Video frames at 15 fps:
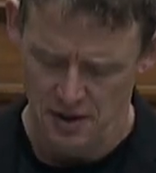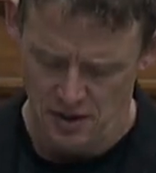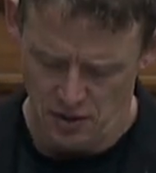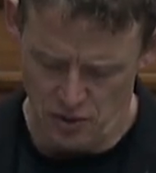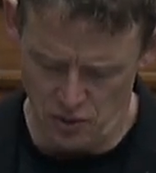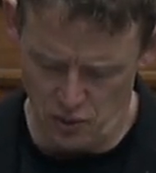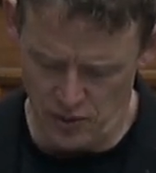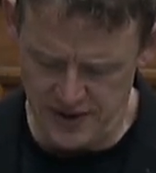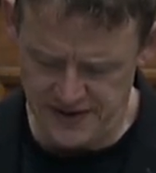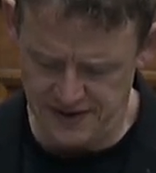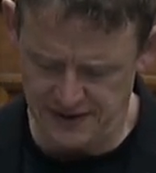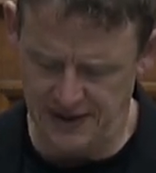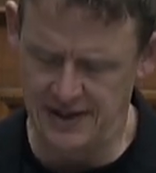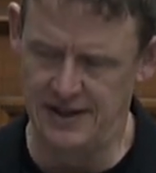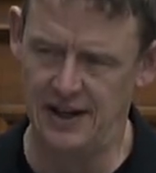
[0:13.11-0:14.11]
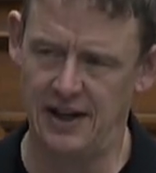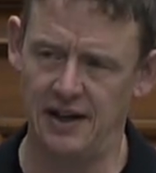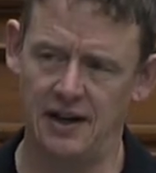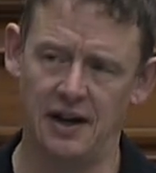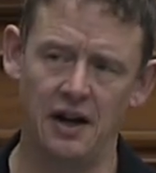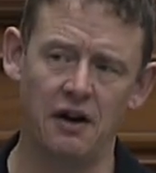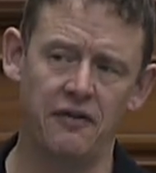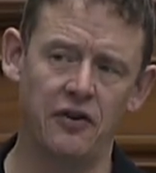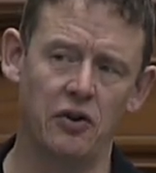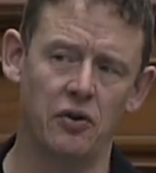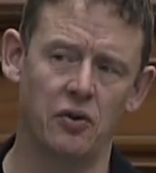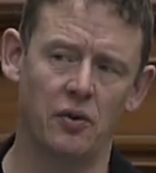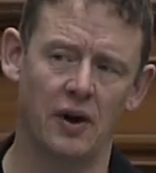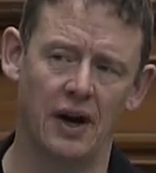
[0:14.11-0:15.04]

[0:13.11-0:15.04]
who recently did an interview